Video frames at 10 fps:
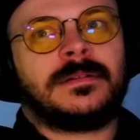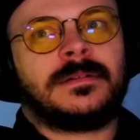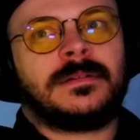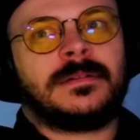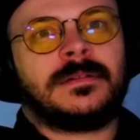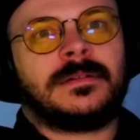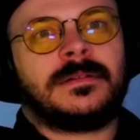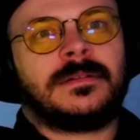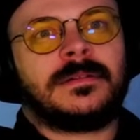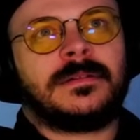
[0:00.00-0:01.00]

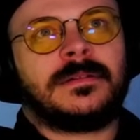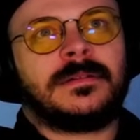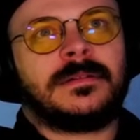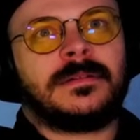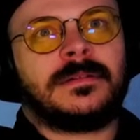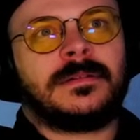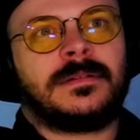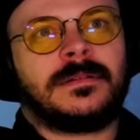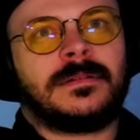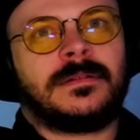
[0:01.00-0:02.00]

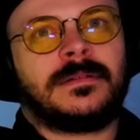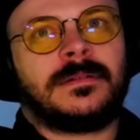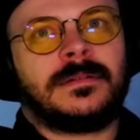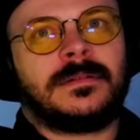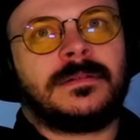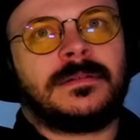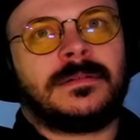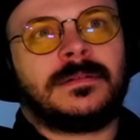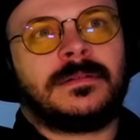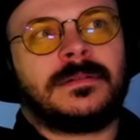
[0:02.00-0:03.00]
(silent)